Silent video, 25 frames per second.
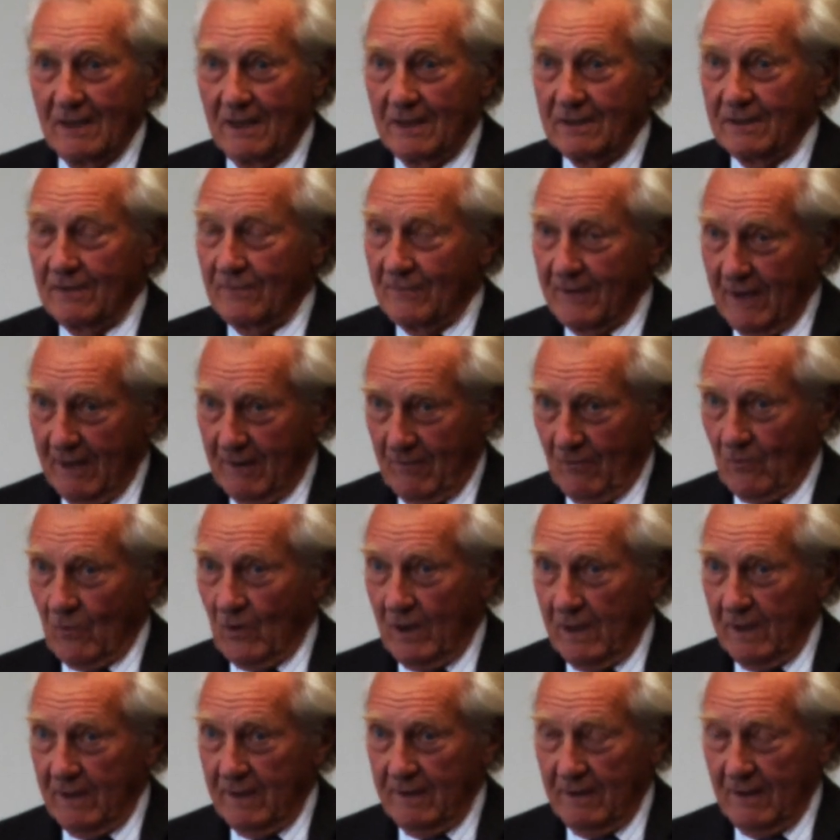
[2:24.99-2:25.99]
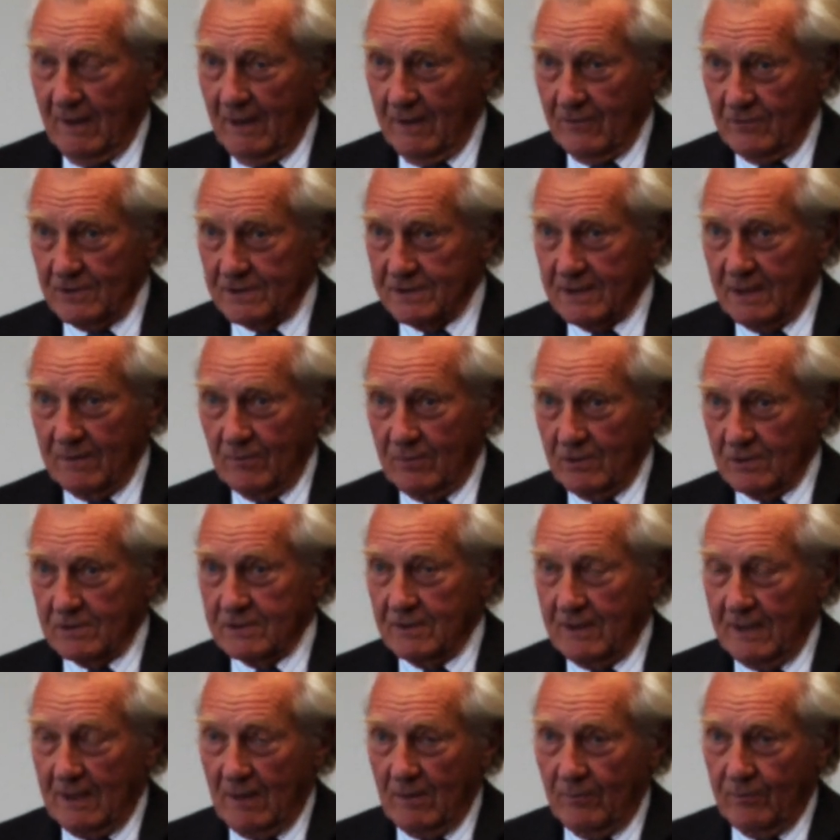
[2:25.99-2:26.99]
And in that way, I was able
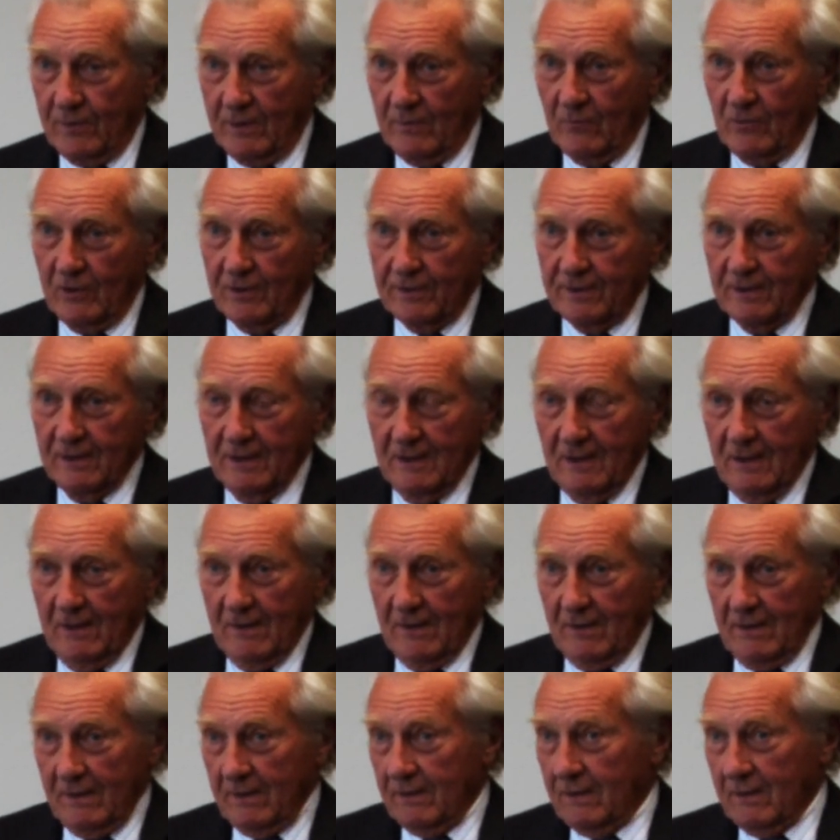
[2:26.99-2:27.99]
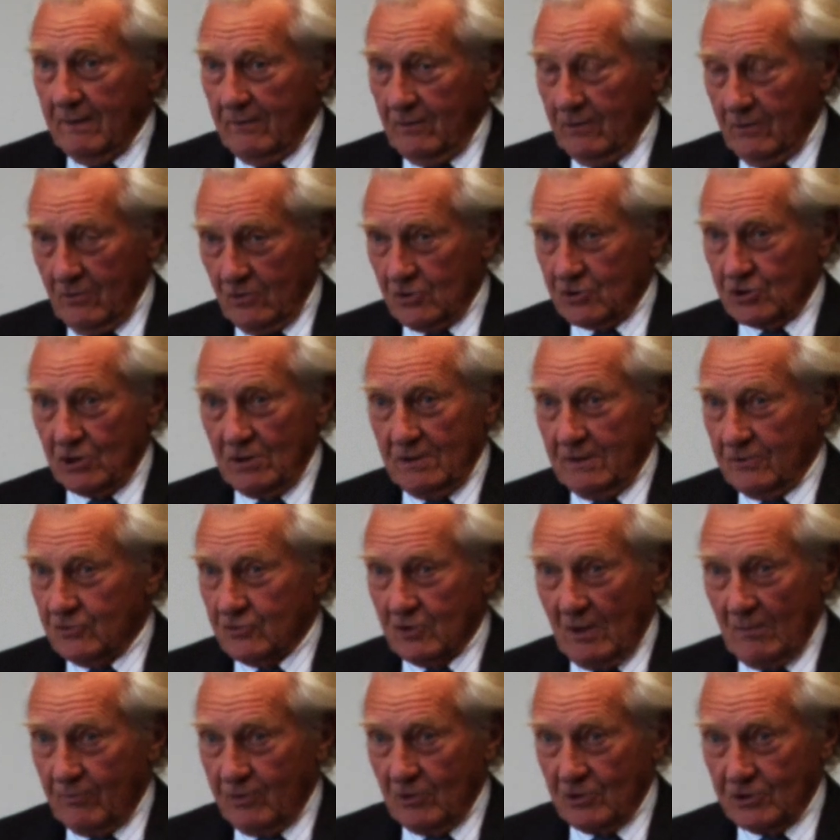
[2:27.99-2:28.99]
to help him with usually
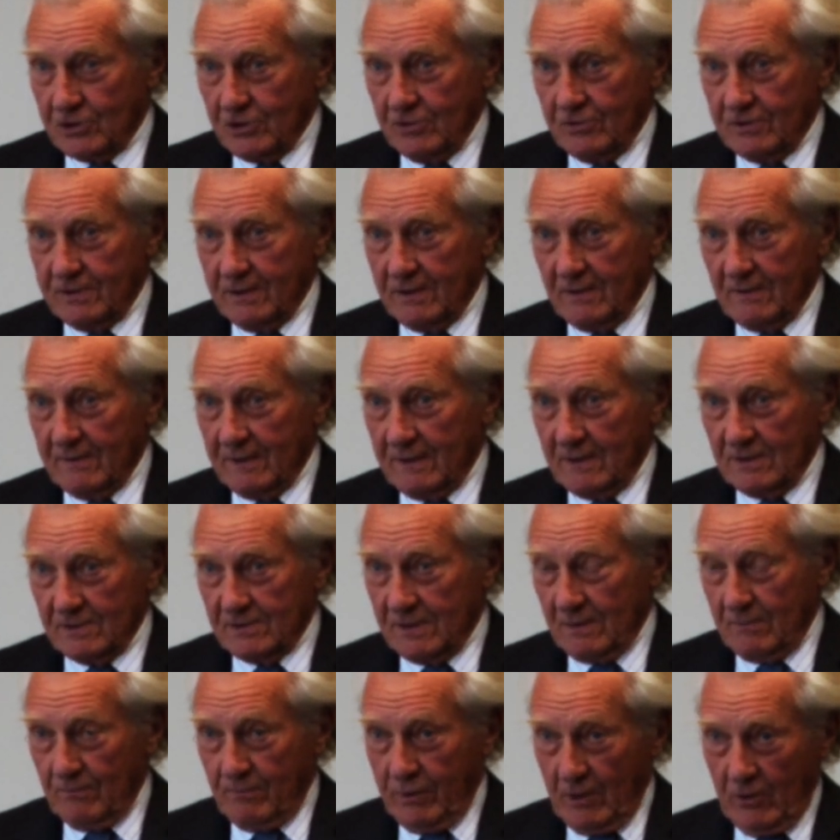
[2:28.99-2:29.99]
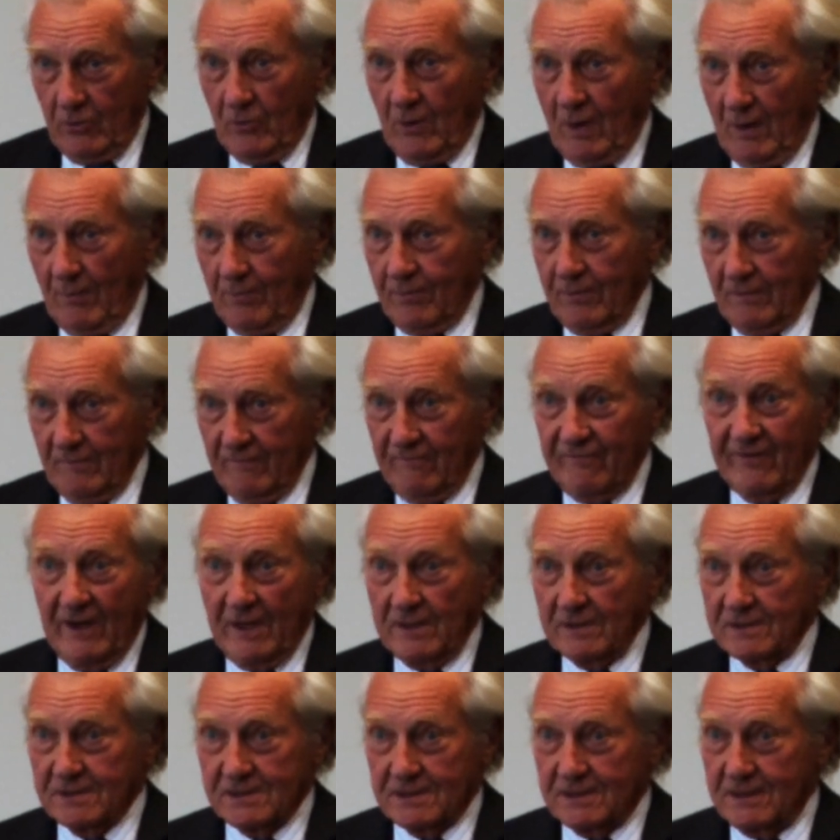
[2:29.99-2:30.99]
troubleshooting things that blew up,
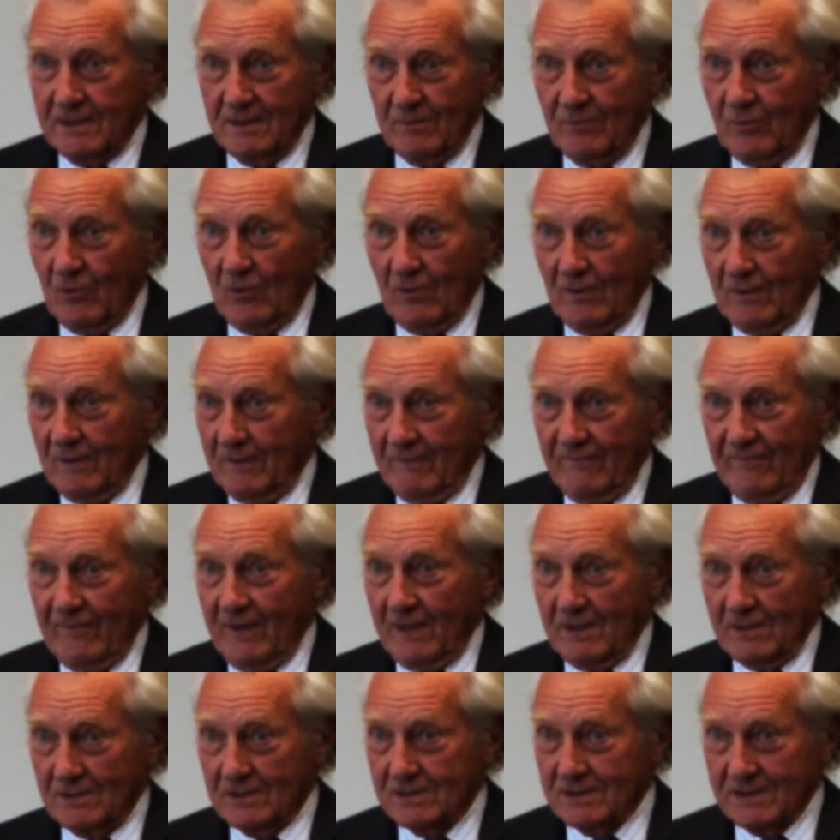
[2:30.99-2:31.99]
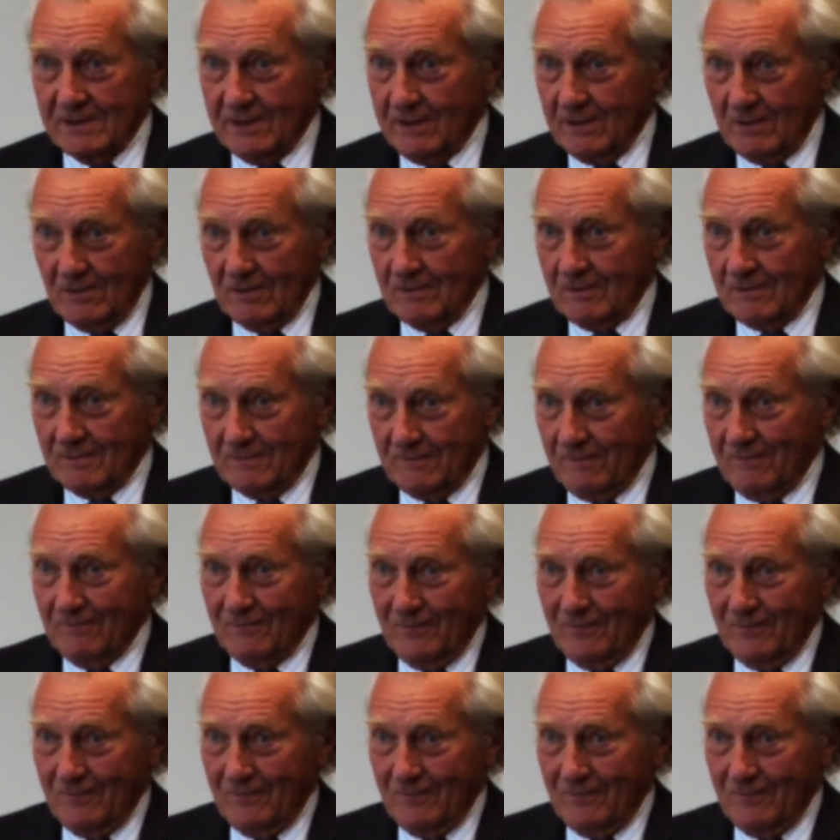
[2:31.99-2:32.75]
events, dear boy, events, the old